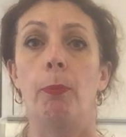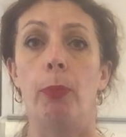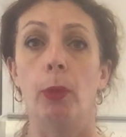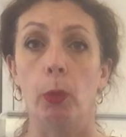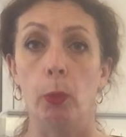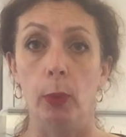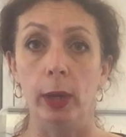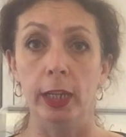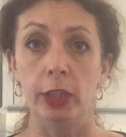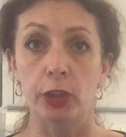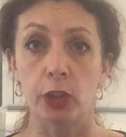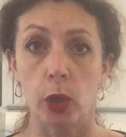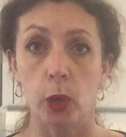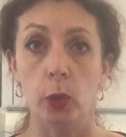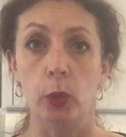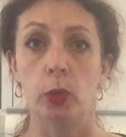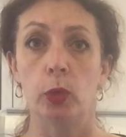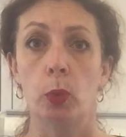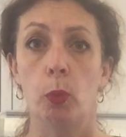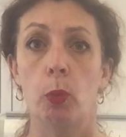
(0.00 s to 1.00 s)
But we
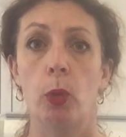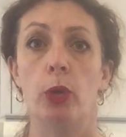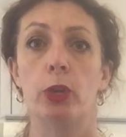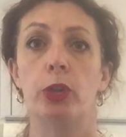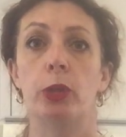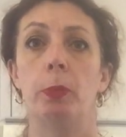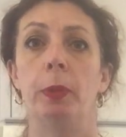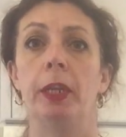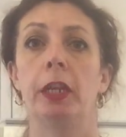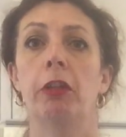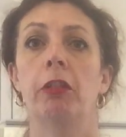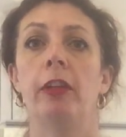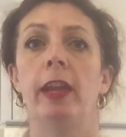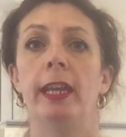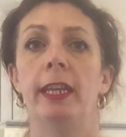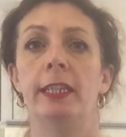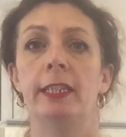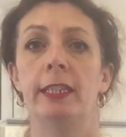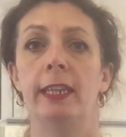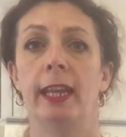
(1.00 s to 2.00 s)
don't want to be
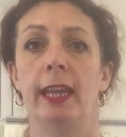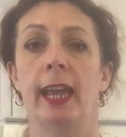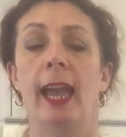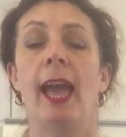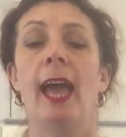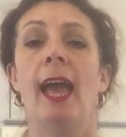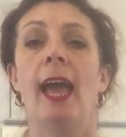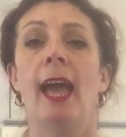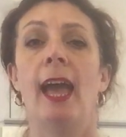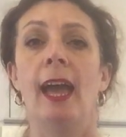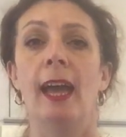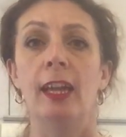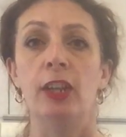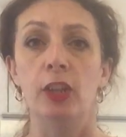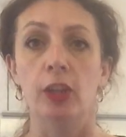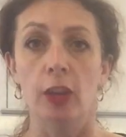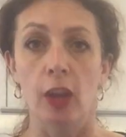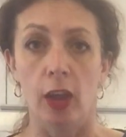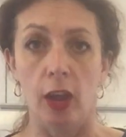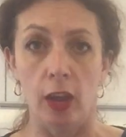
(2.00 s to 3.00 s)
creating
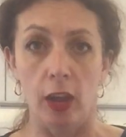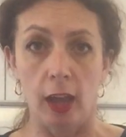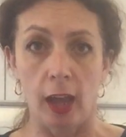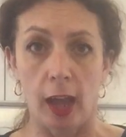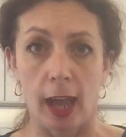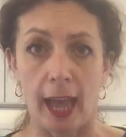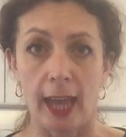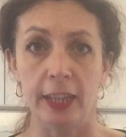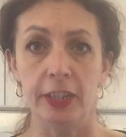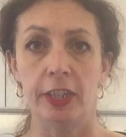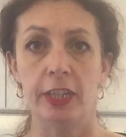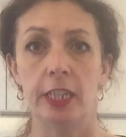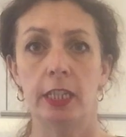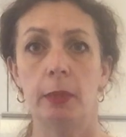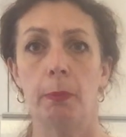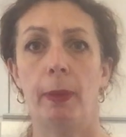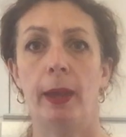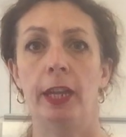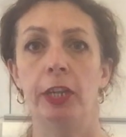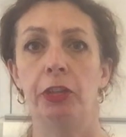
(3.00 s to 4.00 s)

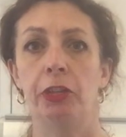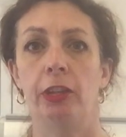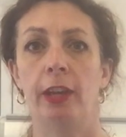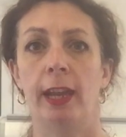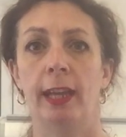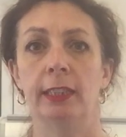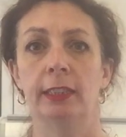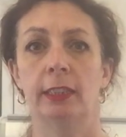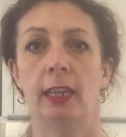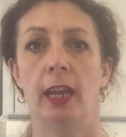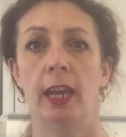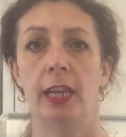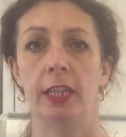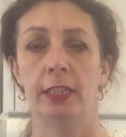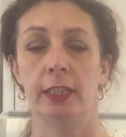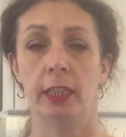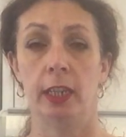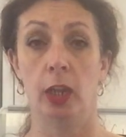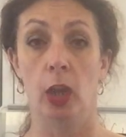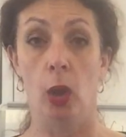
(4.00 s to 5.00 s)
anticipatory
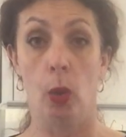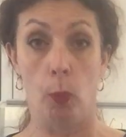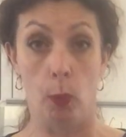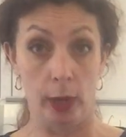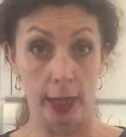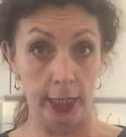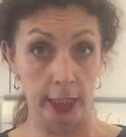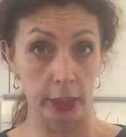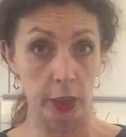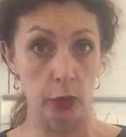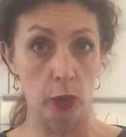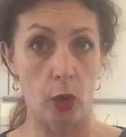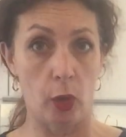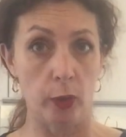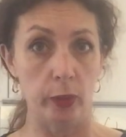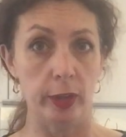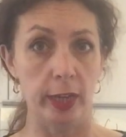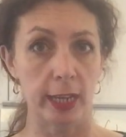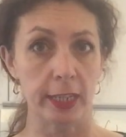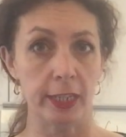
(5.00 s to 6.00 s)
anxiety when it's
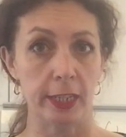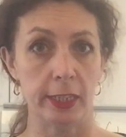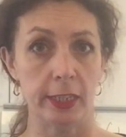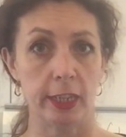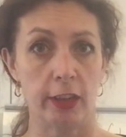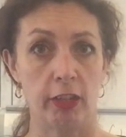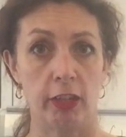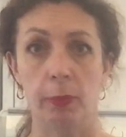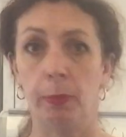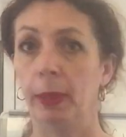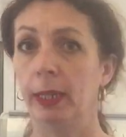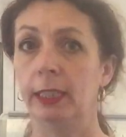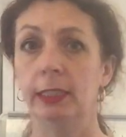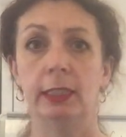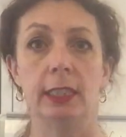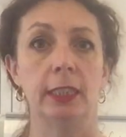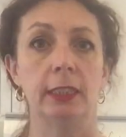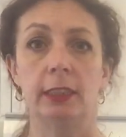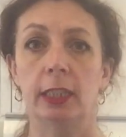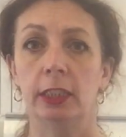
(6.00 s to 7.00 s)
not necessary, because
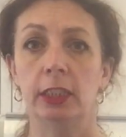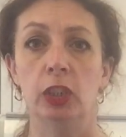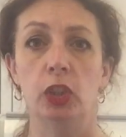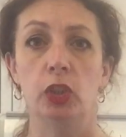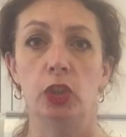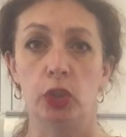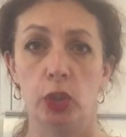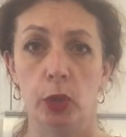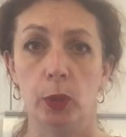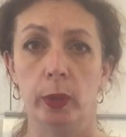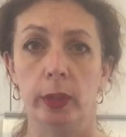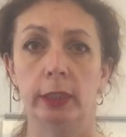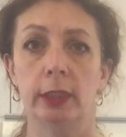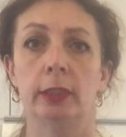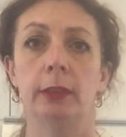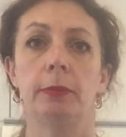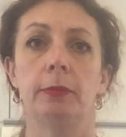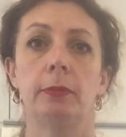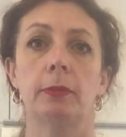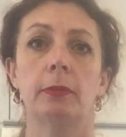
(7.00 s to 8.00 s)
it doesn't do
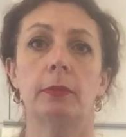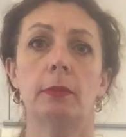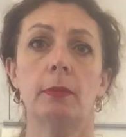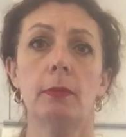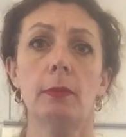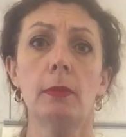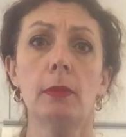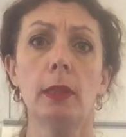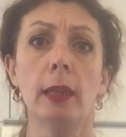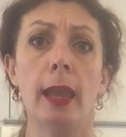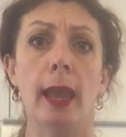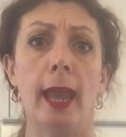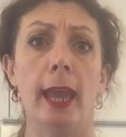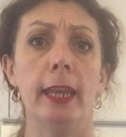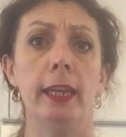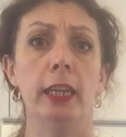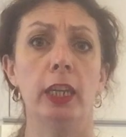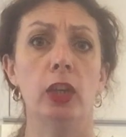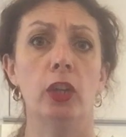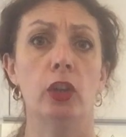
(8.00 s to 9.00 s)
us
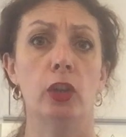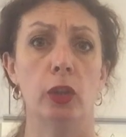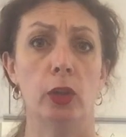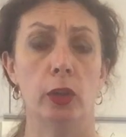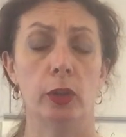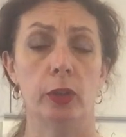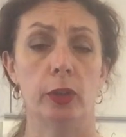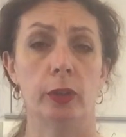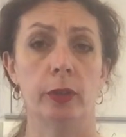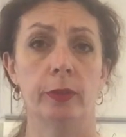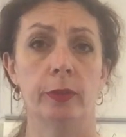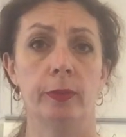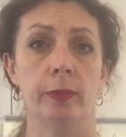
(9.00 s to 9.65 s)
any good.